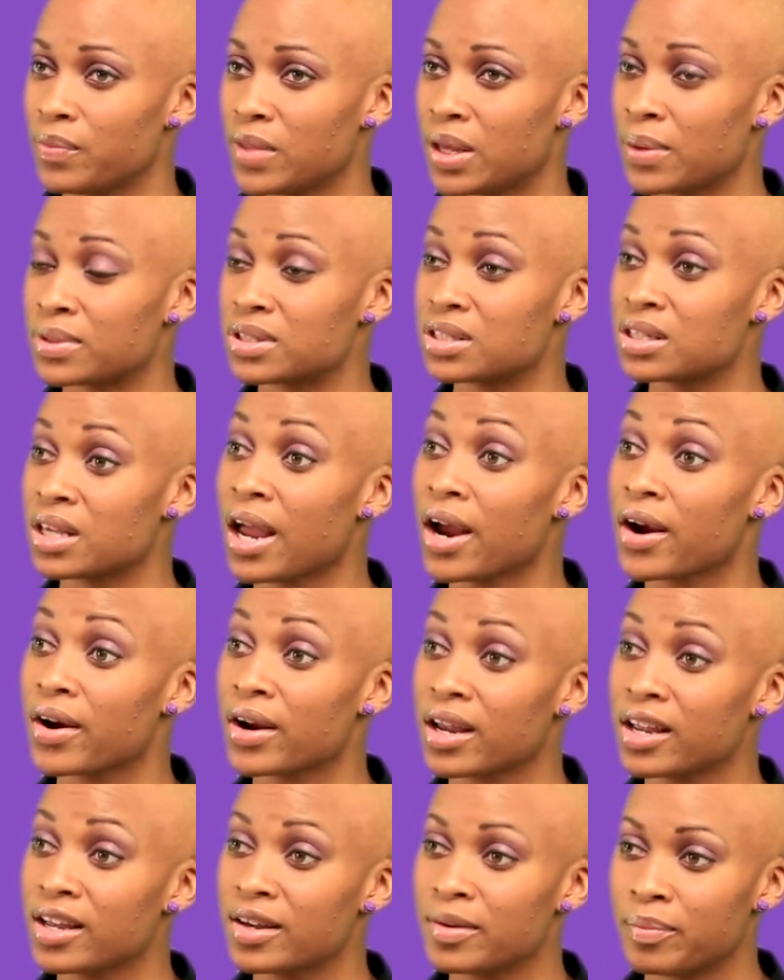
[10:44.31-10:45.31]
it was
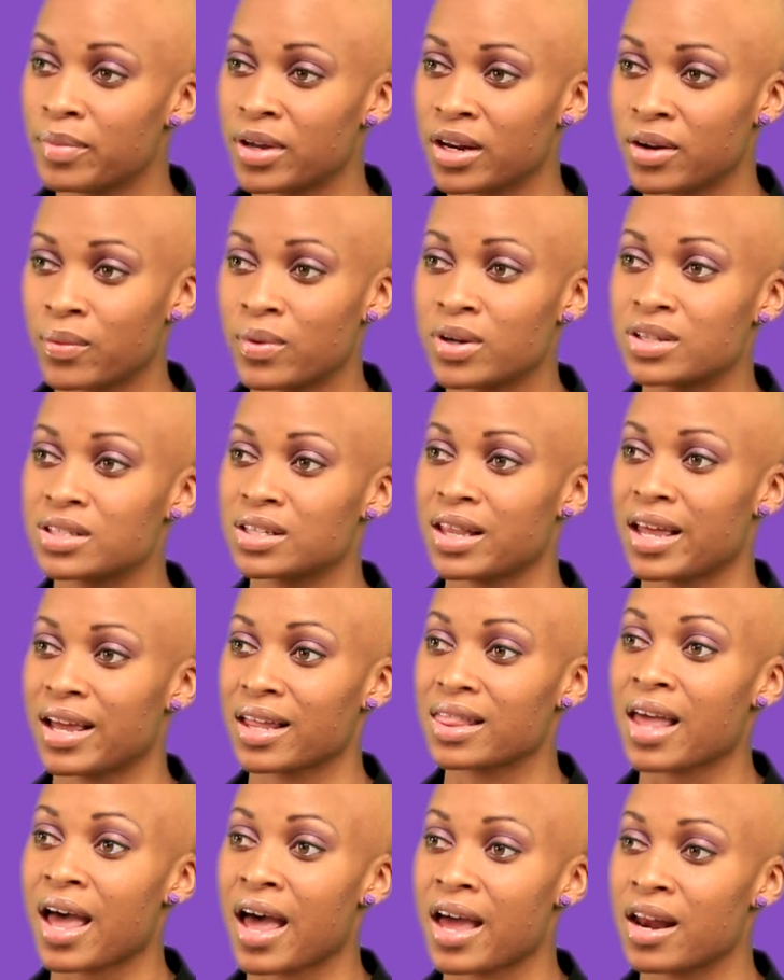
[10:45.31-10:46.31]
scary, but it wasn't
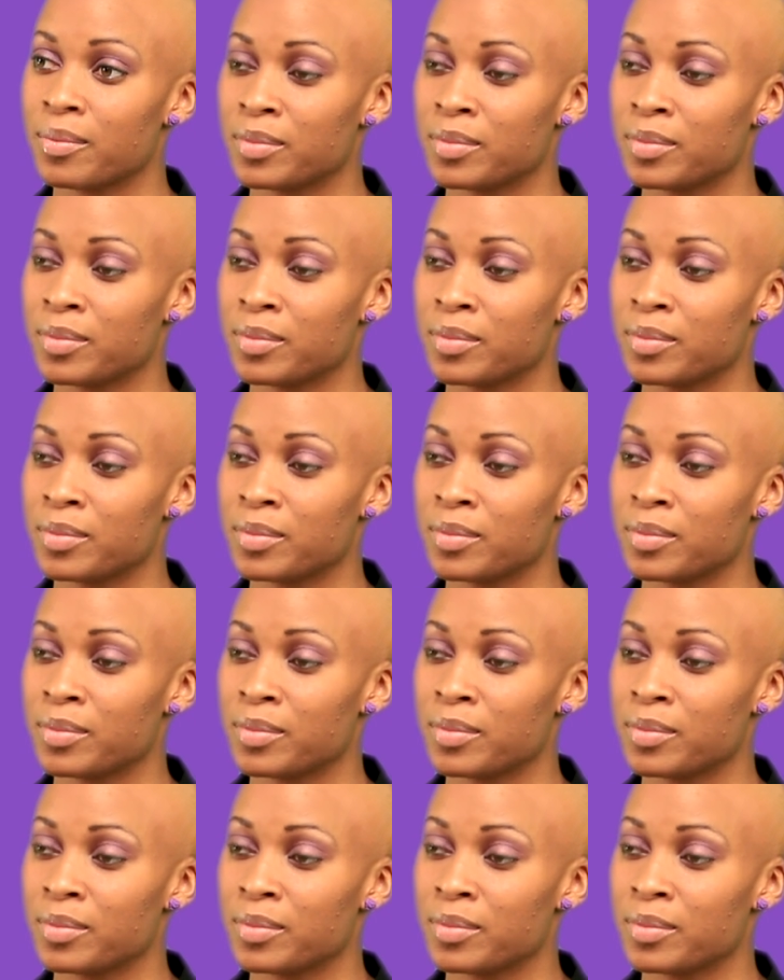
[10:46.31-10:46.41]
like that.